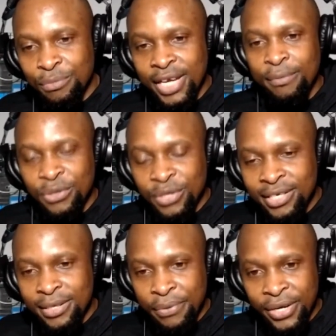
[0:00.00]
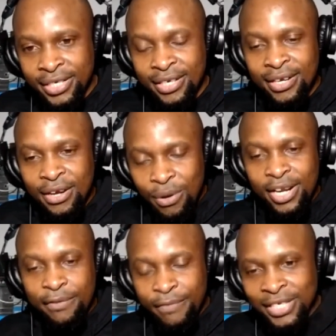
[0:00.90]
to be able to interpret
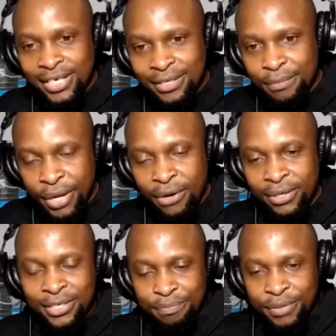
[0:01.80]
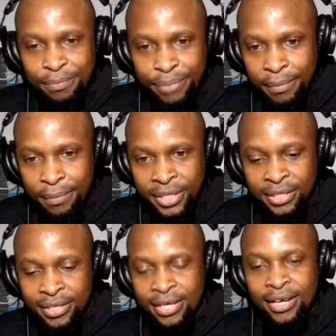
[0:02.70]
whatever JSON payload is being
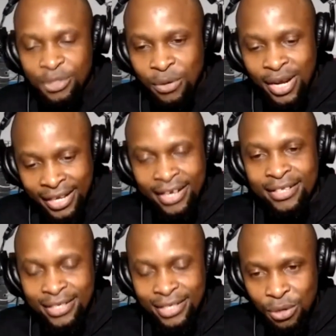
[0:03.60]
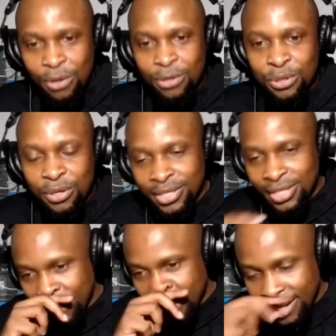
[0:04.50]
published. So again, this is also
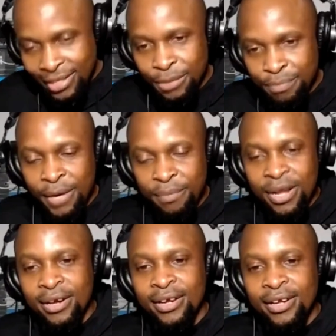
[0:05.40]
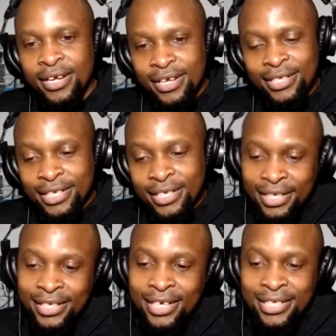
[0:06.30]
something that Sparkplug,
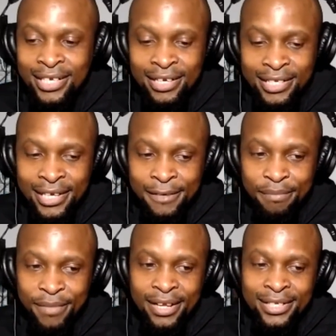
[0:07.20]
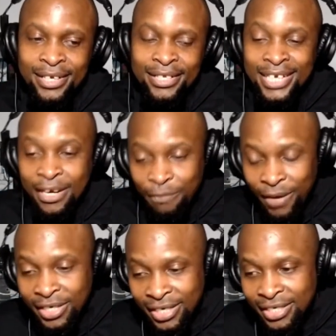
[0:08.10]
it's an
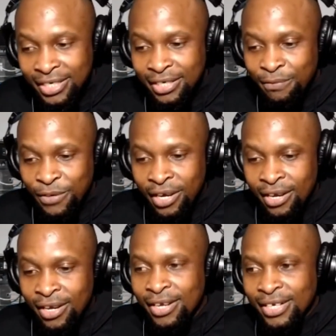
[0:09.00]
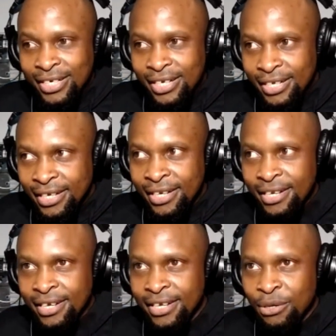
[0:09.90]
advantage if you are dealing in
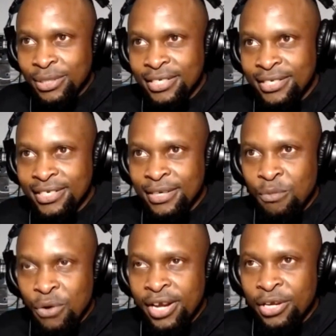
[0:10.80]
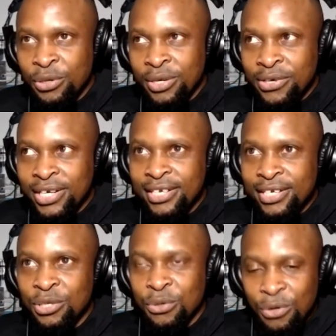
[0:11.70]
an ecosystem where you don't really
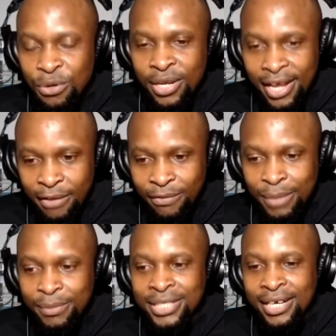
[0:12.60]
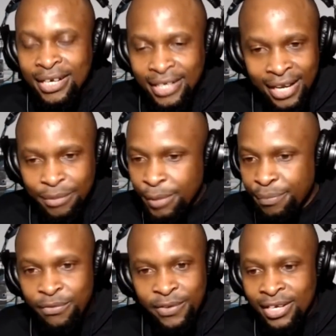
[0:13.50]
need to have some standardized,
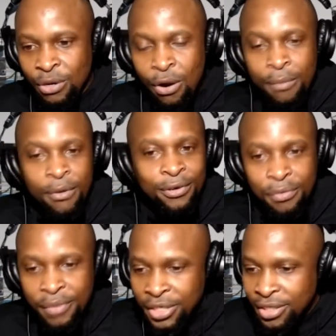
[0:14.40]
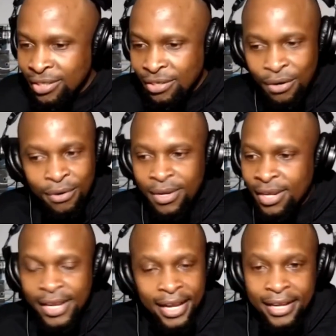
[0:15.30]
maybe if you're in home automation or
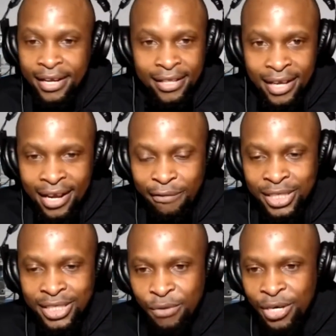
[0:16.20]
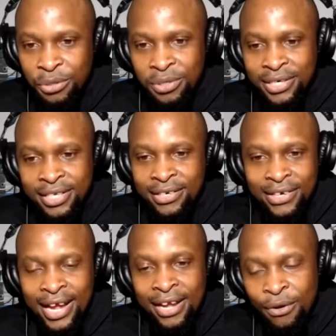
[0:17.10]
any other kind of system where you don't really
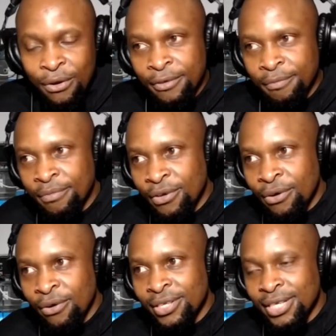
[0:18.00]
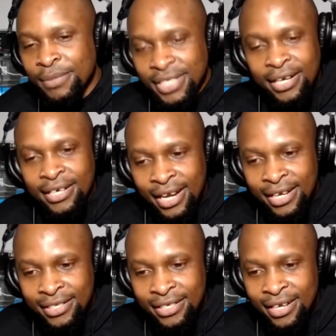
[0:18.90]
rely on some
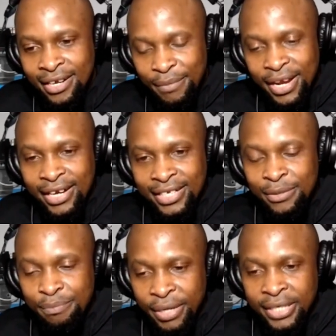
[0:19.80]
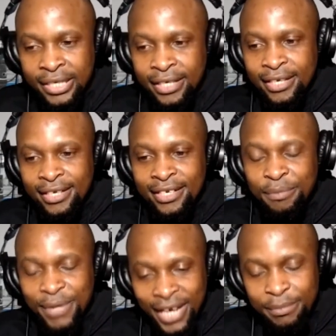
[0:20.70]
standardized mechanism, but
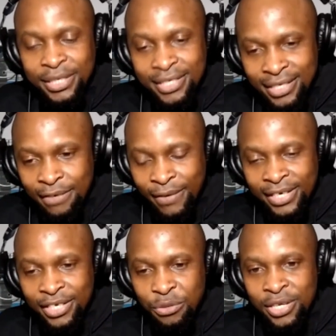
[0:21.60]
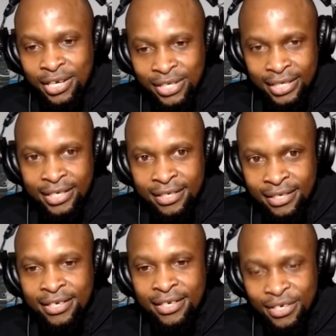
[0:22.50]
it becomes a disadvantage when you're
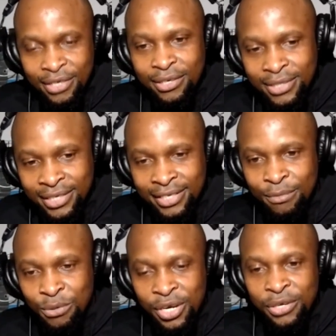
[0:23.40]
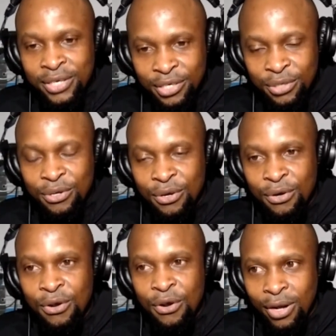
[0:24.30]
dealing in industrial systems where you need to
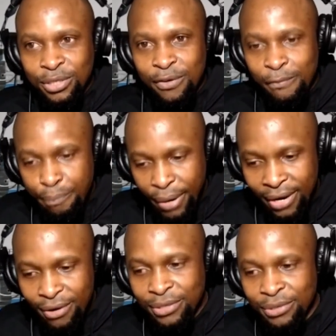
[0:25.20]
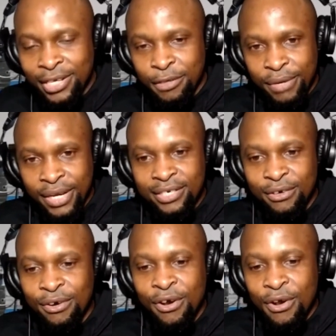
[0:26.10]
know what sort of payload to expect
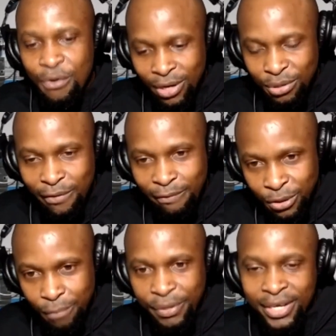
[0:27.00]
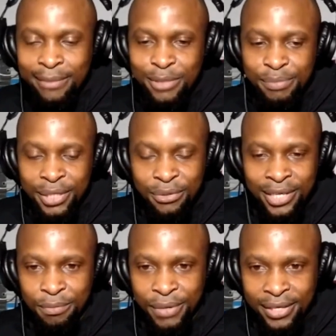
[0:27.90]
or what sort of topic namespace to
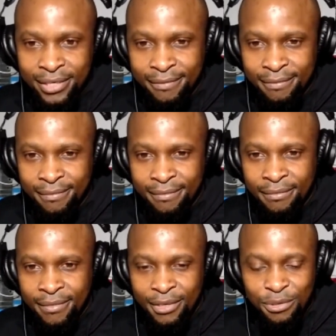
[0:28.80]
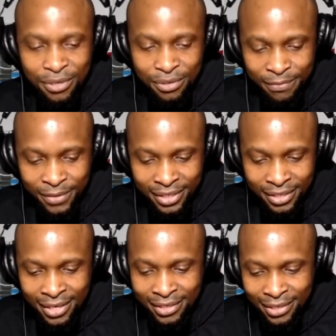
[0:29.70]
expect. So I don't know if it
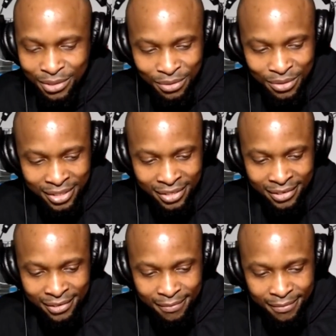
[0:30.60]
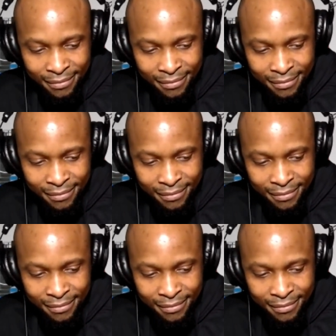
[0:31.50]
answers your question.